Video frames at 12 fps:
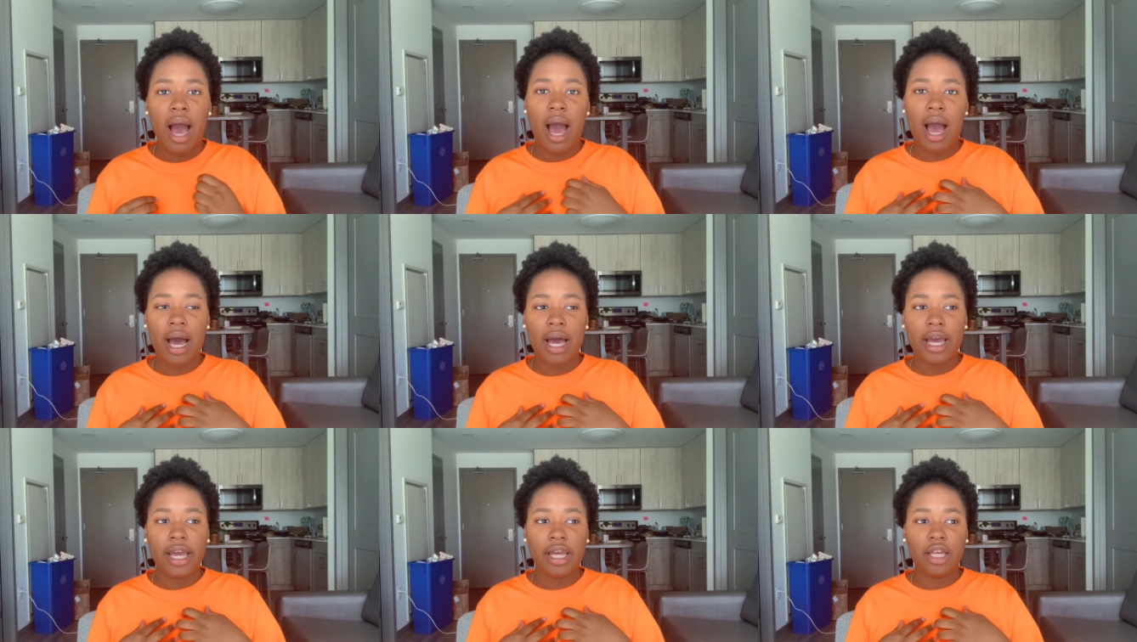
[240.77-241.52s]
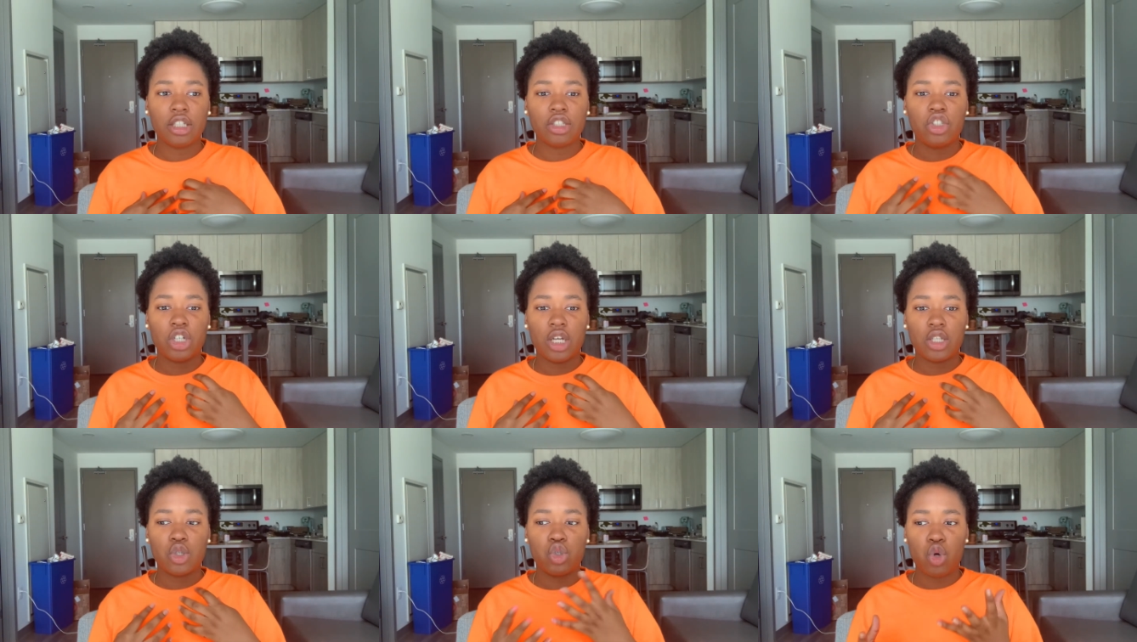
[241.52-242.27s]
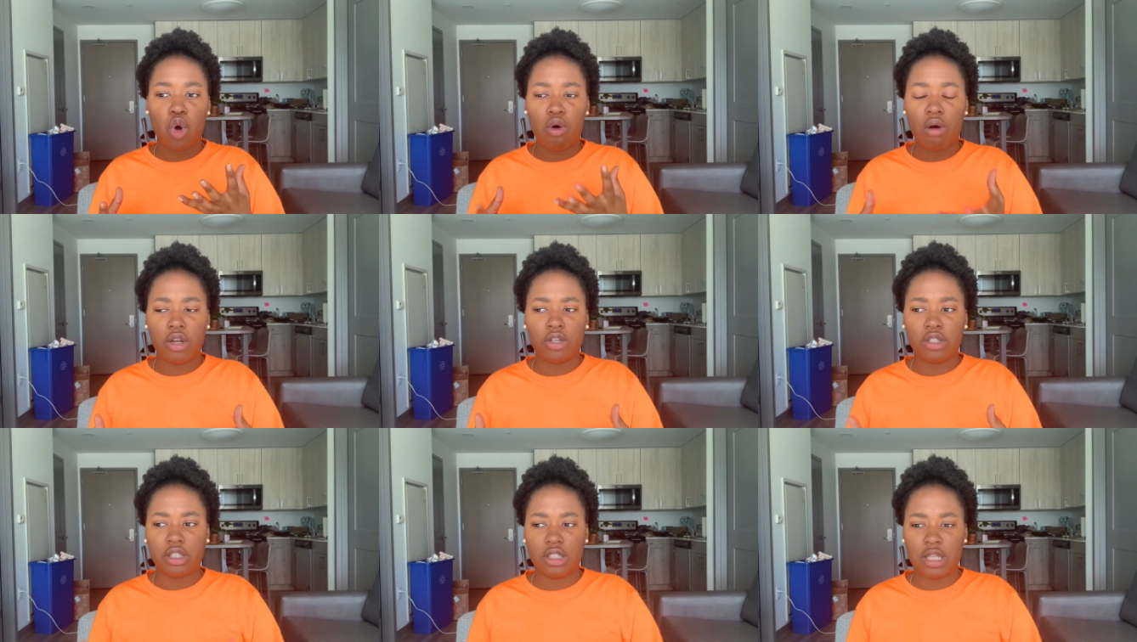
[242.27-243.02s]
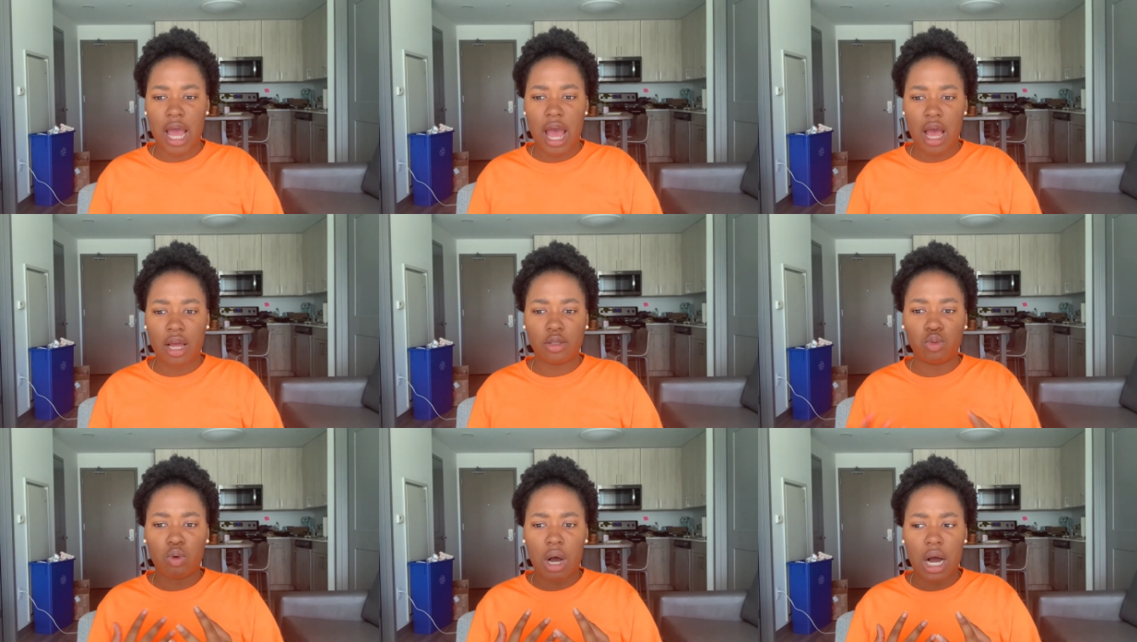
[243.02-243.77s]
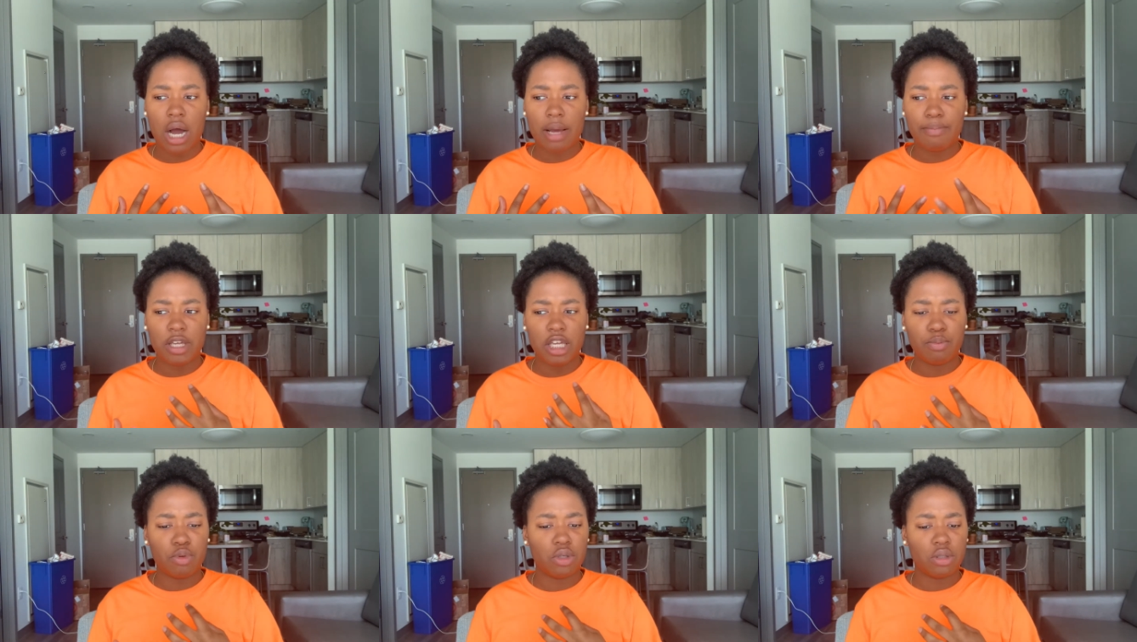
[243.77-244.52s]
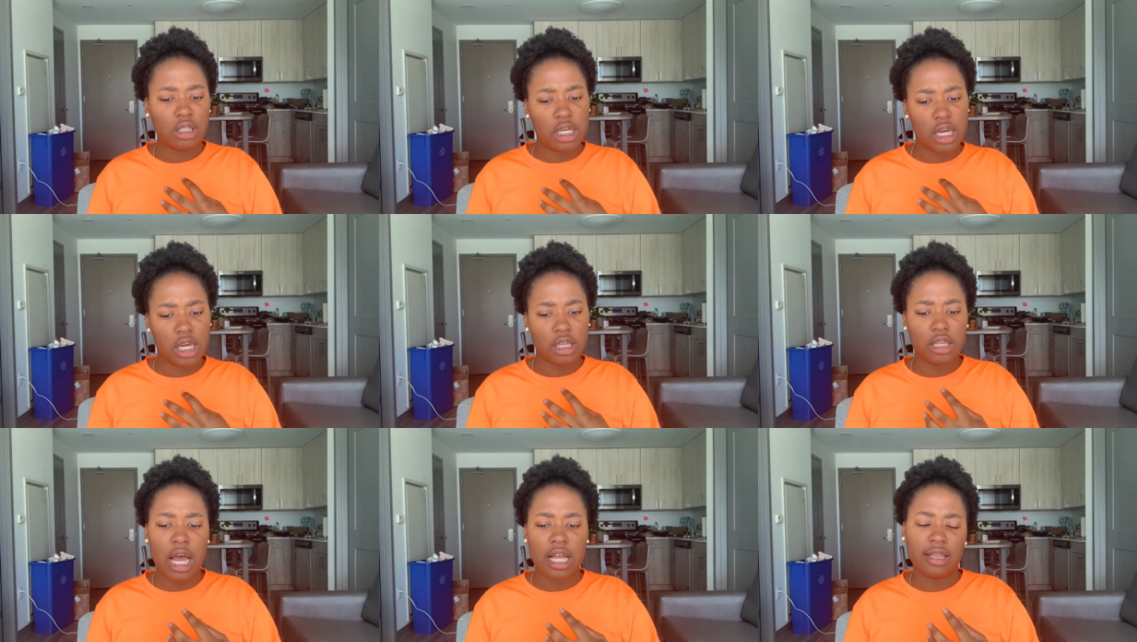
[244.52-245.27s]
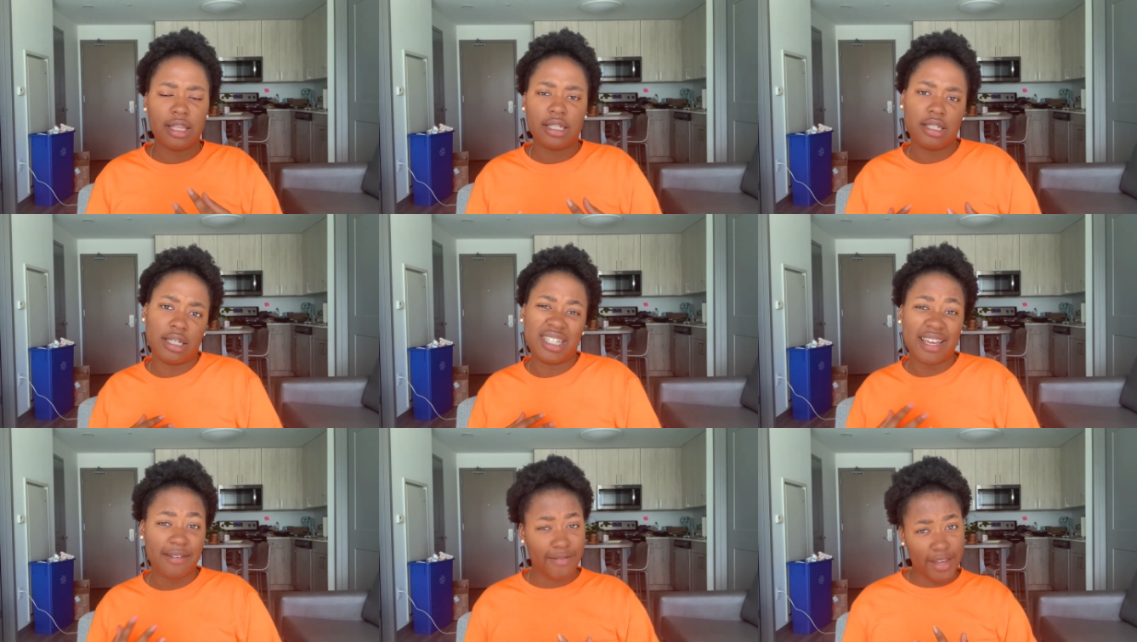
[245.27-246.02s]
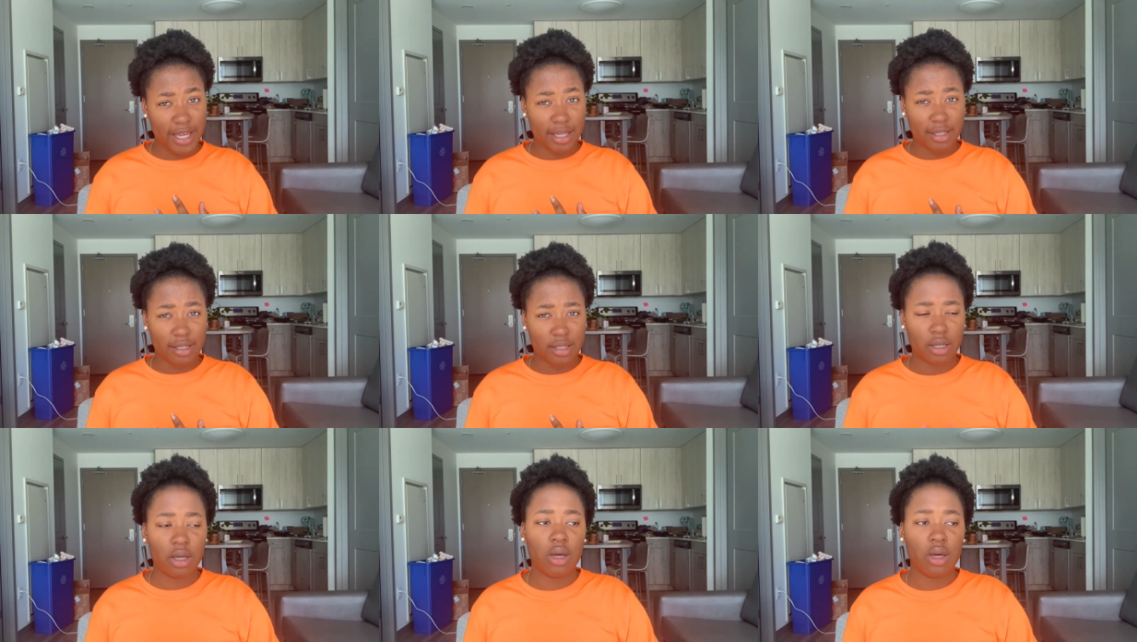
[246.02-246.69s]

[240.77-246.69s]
I just don't understand why people think that this is a phase.